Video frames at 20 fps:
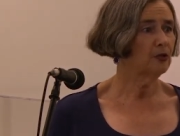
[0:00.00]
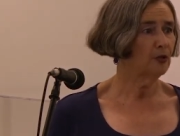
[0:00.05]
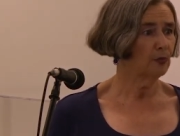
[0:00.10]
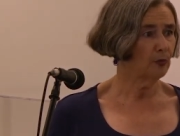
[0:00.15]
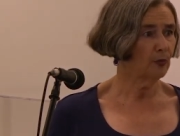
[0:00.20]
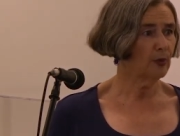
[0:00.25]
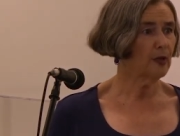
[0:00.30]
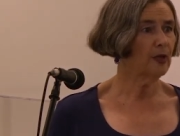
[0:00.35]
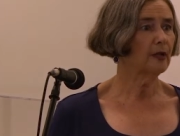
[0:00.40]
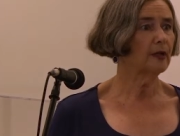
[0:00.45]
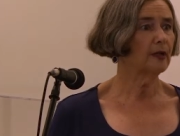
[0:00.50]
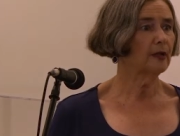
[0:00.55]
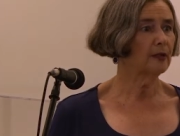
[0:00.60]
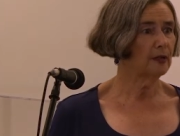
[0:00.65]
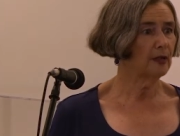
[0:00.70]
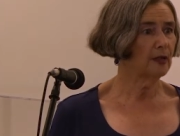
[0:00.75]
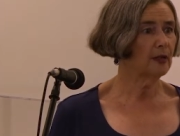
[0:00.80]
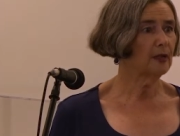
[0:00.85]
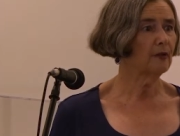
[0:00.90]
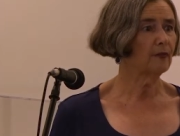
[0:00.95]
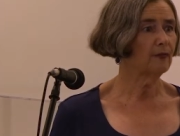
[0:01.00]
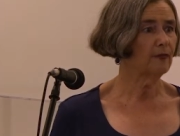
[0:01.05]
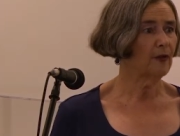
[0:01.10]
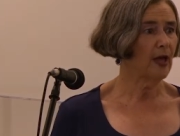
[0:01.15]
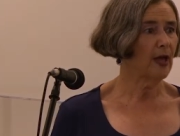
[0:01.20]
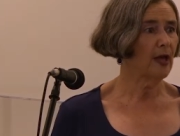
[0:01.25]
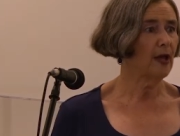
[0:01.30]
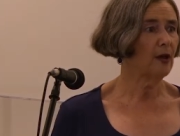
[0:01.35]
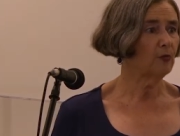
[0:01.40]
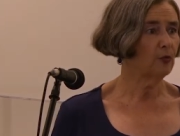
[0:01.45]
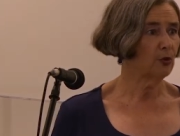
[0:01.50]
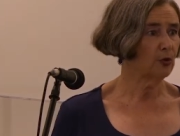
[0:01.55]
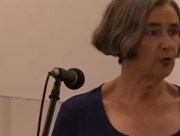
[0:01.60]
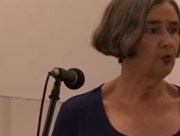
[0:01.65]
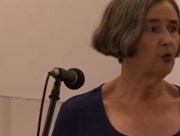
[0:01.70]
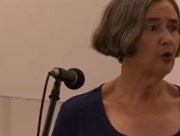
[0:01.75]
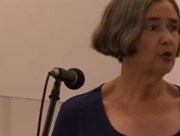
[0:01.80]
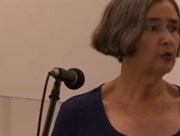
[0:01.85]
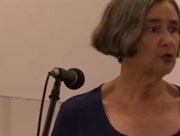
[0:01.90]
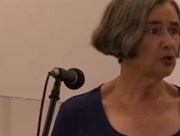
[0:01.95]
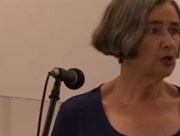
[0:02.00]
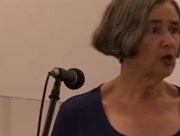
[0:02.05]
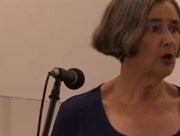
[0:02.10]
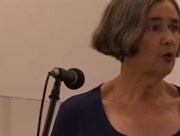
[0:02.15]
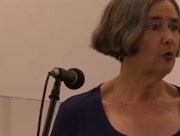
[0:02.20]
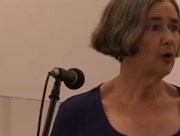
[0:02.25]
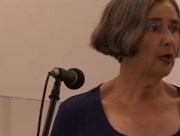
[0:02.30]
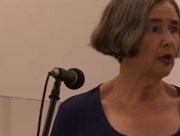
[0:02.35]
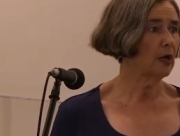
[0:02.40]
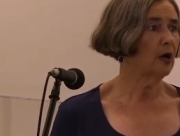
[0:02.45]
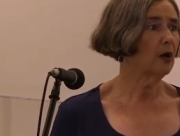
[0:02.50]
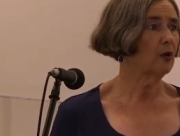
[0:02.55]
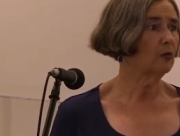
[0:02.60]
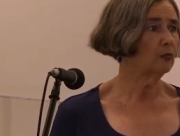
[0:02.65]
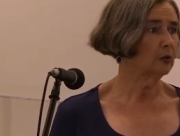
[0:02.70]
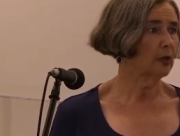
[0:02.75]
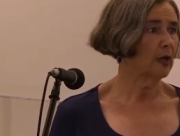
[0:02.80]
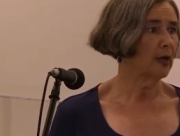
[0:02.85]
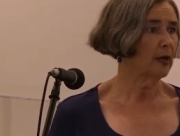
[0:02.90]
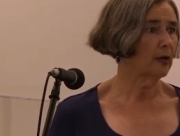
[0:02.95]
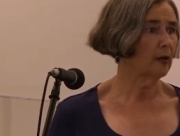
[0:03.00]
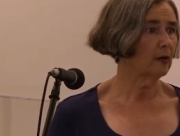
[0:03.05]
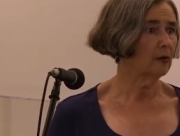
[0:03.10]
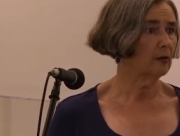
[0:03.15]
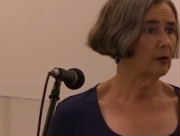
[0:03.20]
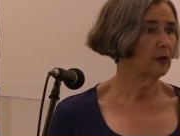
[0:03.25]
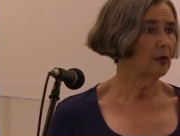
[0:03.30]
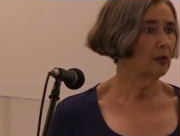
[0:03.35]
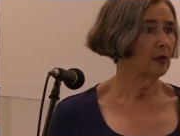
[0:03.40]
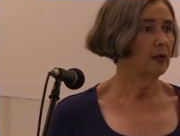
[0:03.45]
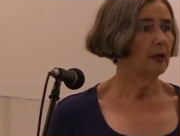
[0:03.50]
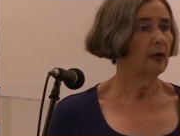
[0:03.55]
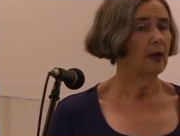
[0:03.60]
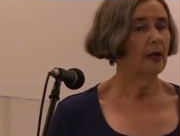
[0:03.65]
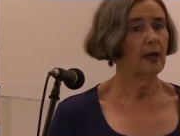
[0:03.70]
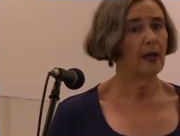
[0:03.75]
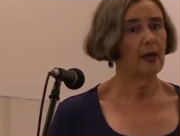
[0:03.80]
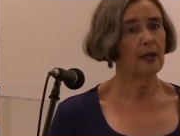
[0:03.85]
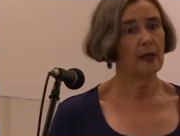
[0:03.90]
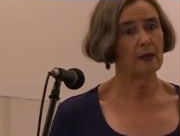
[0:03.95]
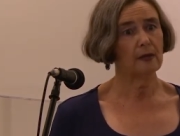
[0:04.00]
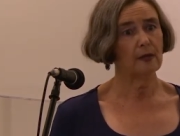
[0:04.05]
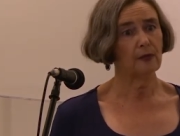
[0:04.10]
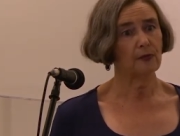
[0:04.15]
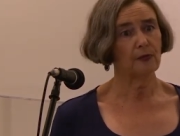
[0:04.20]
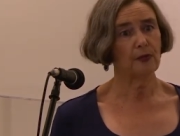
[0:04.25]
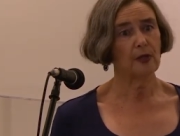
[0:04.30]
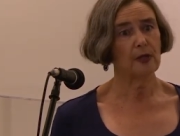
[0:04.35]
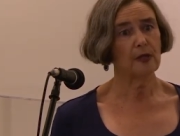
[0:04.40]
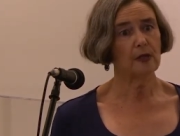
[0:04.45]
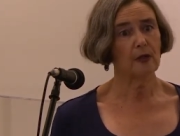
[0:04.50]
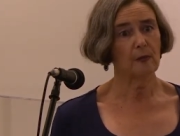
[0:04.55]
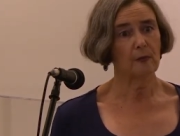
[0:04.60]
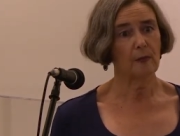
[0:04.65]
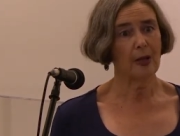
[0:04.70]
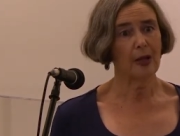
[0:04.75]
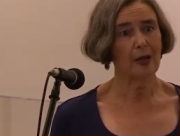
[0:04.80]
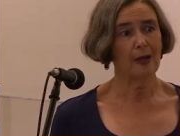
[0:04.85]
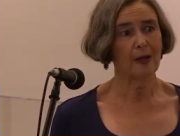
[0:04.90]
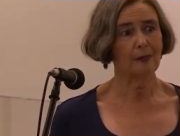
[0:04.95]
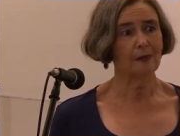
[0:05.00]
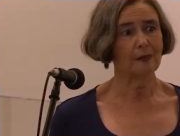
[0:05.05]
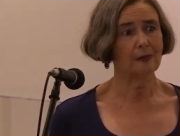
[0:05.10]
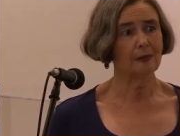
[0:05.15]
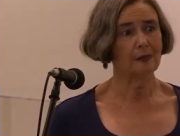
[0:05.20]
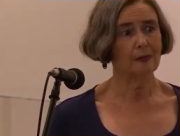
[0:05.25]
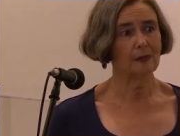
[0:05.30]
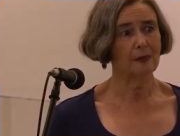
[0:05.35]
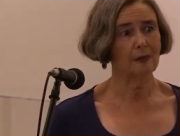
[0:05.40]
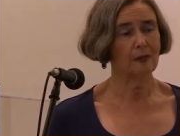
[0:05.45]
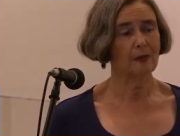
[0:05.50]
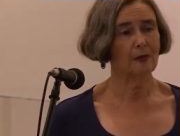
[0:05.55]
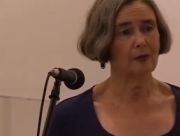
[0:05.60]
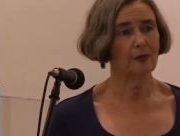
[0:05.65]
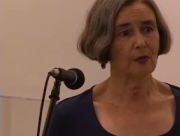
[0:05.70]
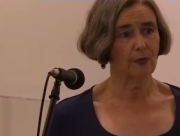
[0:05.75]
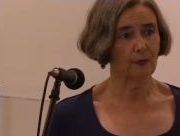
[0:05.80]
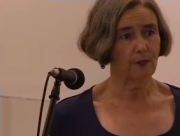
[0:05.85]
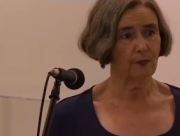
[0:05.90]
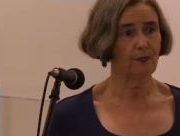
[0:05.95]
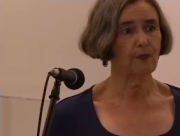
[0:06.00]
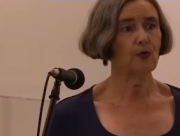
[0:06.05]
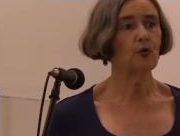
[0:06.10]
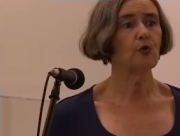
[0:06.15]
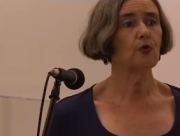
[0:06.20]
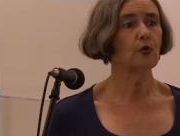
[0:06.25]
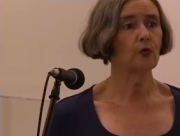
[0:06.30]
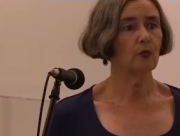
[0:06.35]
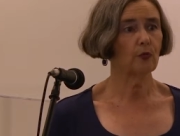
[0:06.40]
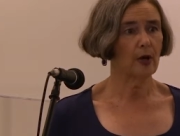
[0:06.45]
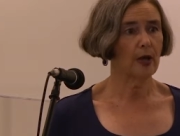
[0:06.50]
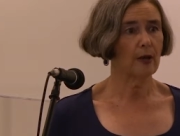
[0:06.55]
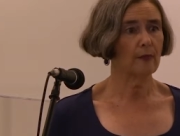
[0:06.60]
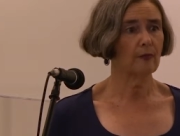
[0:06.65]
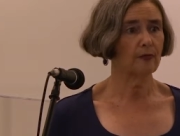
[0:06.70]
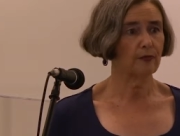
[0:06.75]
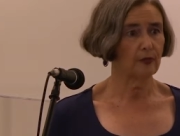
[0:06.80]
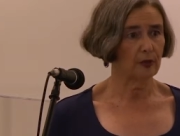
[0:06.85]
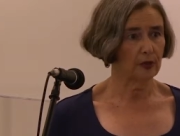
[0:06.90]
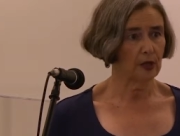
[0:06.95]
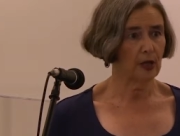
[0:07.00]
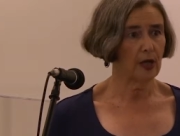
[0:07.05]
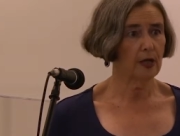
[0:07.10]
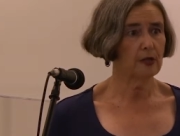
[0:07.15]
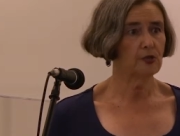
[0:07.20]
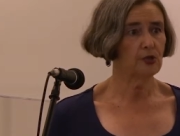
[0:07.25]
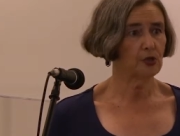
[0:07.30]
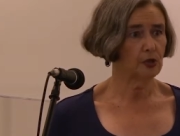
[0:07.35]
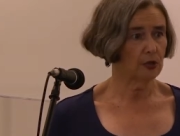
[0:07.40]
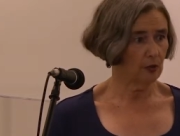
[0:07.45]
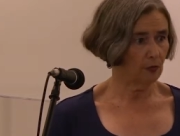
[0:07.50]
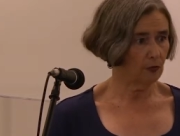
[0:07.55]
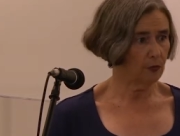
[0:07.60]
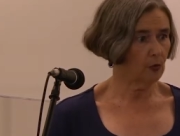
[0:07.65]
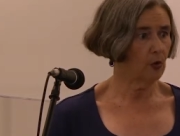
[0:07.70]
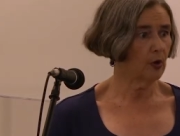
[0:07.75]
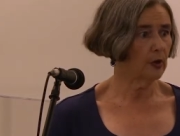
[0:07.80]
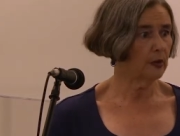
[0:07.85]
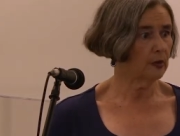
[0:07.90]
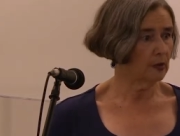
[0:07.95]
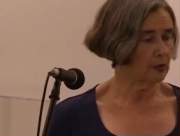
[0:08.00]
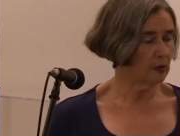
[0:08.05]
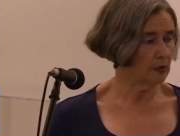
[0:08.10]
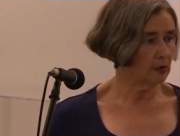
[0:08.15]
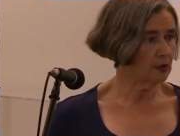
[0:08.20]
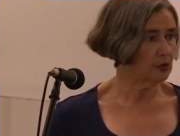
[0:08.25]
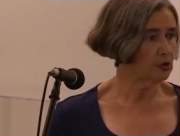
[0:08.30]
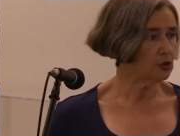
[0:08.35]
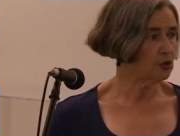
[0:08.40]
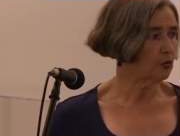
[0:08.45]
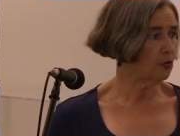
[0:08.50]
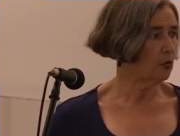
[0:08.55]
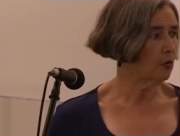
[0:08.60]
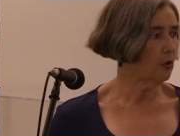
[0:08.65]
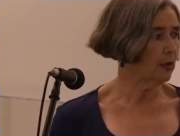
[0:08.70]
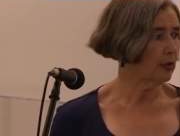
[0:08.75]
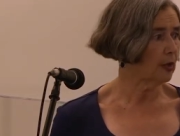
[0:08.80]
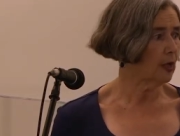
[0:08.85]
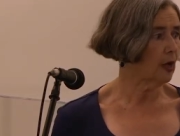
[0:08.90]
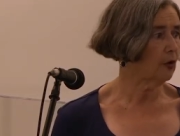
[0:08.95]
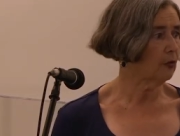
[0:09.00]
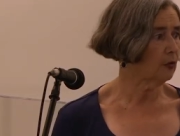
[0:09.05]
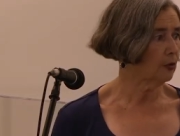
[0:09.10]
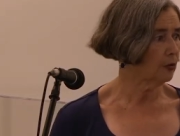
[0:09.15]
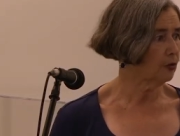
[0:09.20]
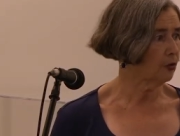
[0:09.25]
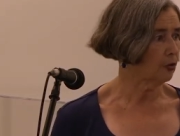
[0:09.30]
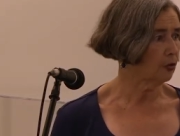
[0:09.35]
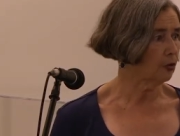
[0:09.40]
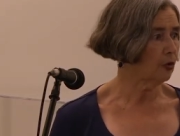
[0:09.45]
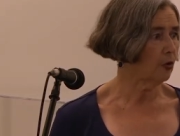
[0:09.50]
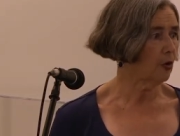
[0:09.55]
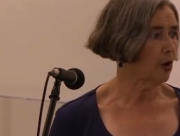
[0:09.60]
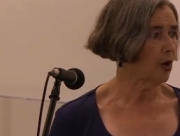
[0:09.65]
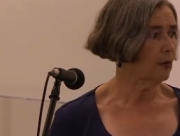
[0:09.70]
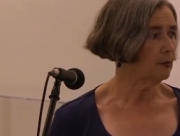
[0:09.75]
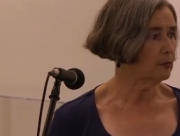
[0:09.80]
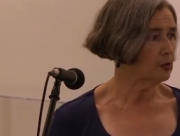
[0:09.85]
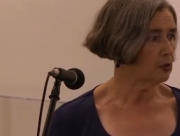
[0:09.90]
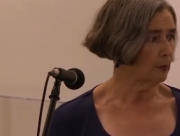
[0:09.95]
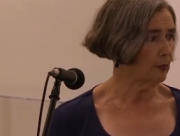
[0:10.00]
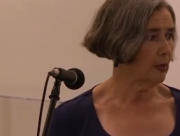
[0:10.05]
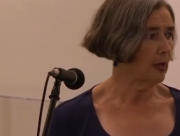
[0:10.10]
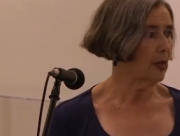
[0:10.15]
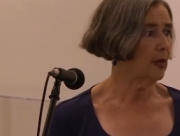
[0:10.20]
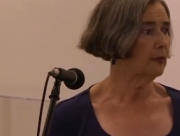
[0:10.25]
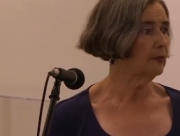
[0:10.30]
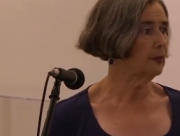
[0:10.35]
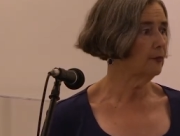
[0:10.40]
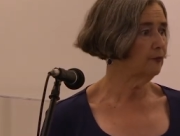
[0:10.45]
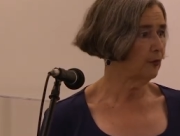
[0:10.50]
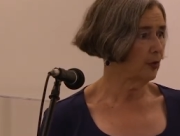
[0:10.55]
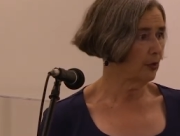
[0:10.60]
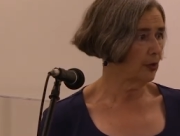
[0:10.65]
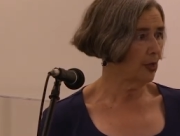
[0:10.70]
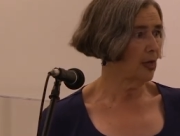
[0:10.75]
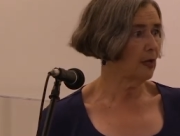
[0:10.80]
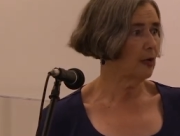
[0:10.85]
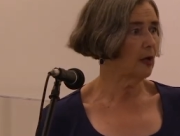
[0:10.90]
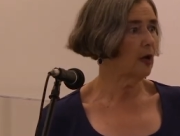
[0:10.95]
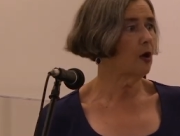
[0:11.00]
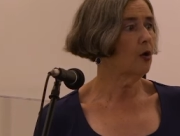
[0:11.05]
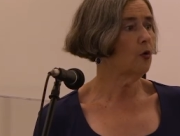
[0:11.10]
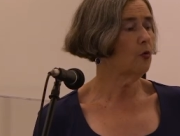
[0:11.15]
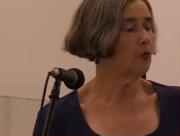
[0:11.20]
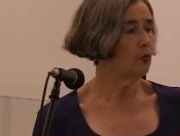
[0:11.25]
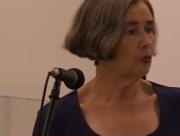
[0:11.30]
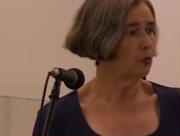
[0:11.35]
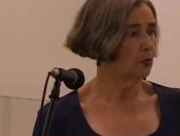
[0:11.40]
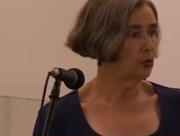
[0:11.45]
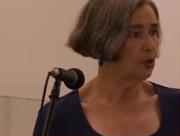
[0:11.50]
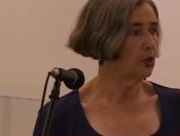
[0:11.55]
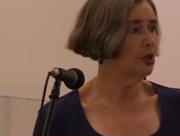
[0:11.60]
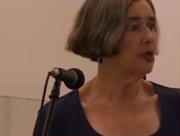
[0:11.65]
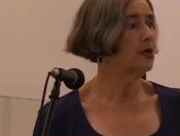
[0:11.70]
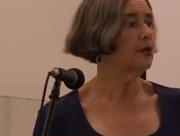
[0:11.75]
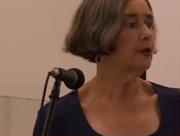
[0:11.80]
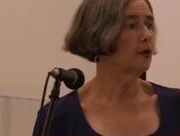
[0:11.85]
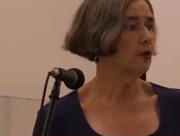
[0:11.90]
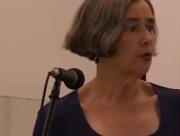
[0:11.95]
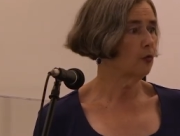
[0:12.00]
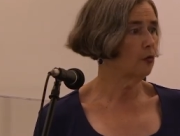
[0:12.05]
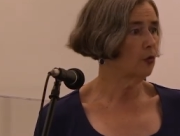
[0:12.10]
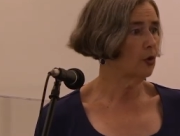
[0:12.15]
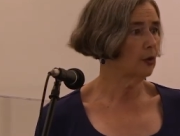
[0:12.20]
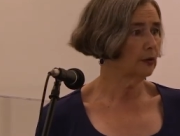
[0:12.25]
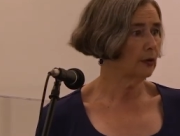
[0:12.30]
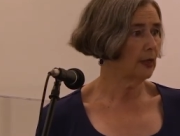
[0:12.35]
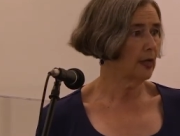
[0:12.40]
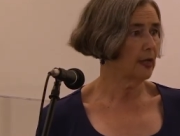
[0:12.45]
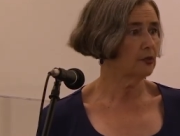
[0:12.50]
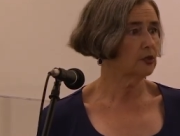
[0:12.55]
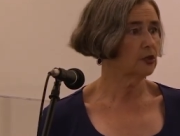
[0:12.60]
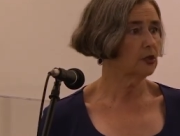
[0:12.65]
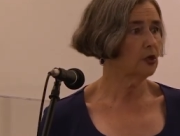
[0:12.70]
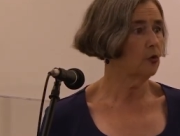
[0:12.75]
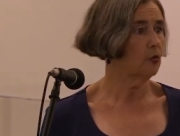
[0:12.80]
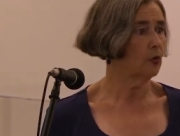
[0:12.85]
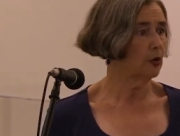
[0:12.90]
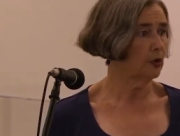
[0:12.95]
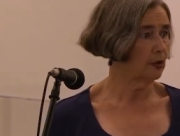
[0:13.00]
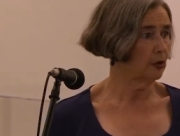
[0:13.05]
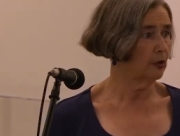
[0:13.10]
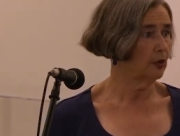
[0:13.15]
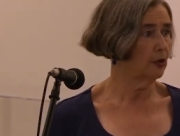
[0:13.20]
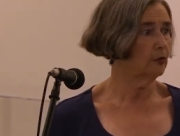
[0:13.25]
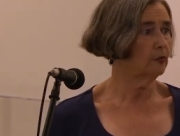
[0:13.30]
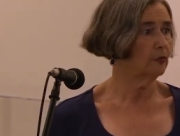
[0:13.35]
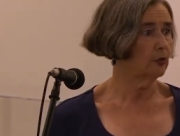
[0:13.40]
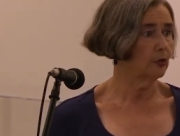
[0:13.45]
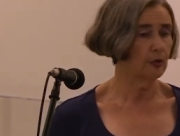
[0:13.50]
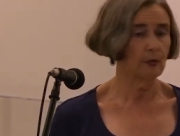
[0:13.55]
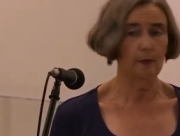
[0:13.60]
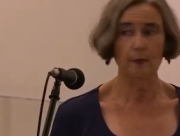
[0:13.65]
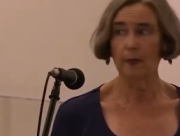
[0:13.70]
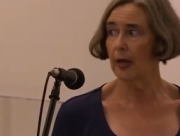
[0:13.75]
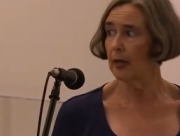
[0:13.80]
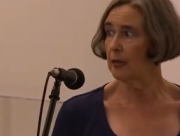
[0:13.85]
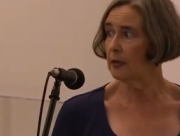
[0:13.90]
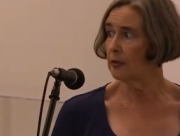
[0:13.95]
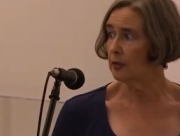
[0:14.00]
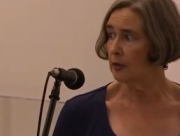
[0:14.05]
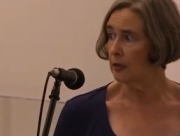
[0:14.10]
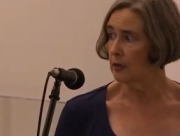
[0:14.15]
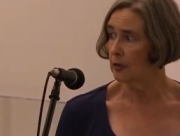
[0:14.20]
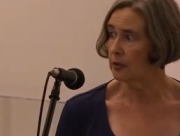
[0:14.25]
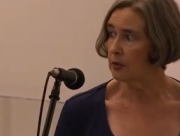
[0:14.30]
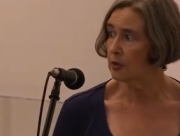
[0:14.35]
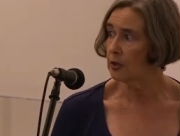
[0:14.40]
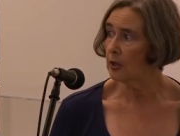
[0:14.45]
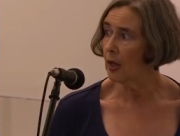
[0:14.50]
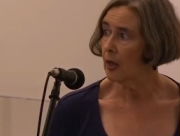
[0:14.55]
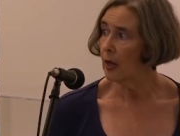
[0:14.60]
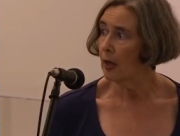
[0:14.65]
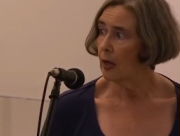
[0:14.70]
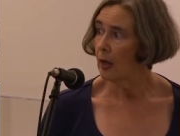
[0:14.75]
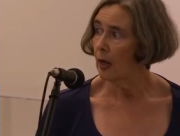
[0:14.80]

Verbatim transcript: to really identify with what's going on there, and to think about the full ramification of what destroying all of your crops about for that whole year, what that's going to do to your maintenance